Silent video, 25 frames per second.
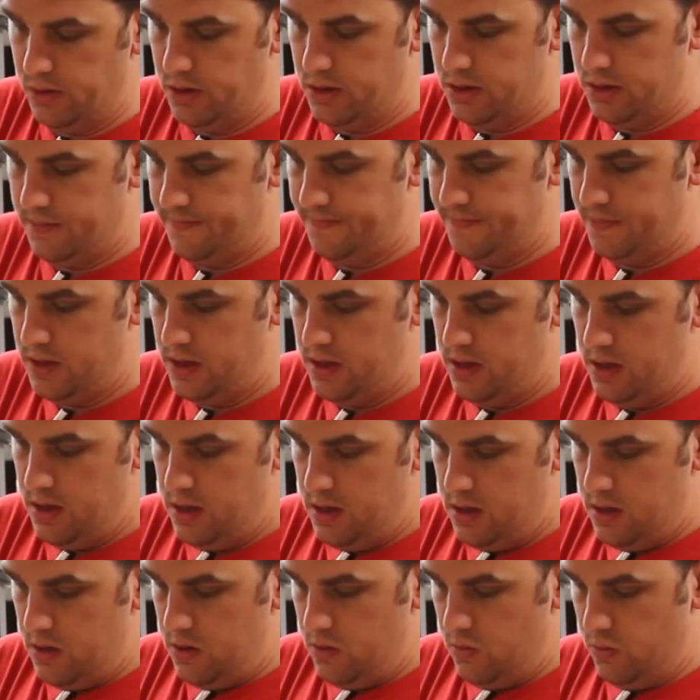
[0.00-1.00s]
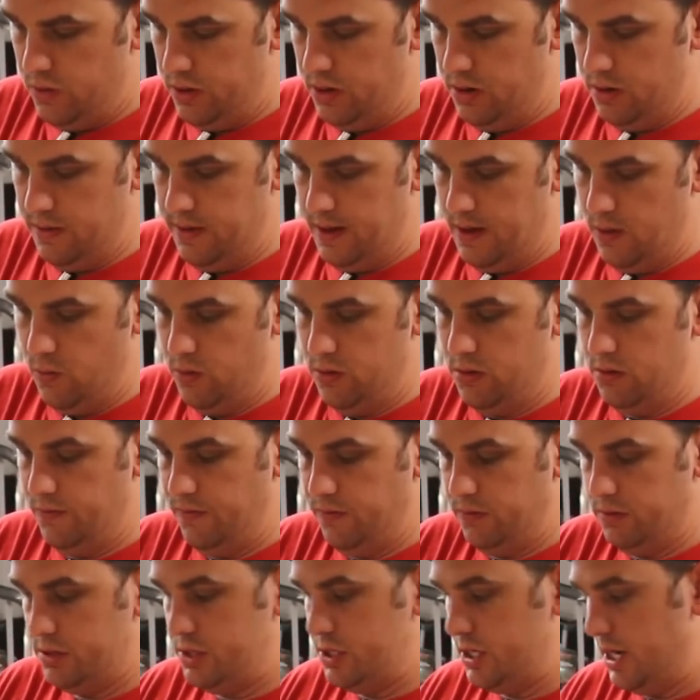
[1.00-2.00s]
well. You'll hear that
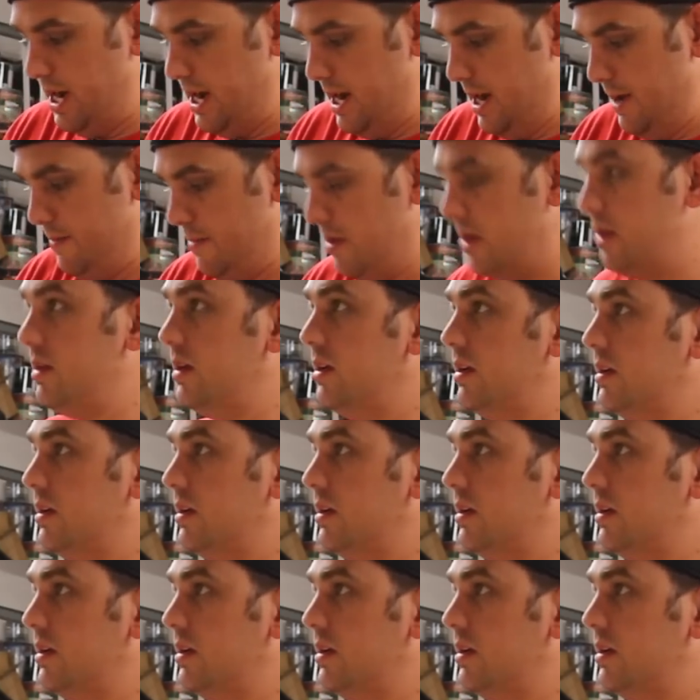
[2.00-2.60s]
wonderful chime.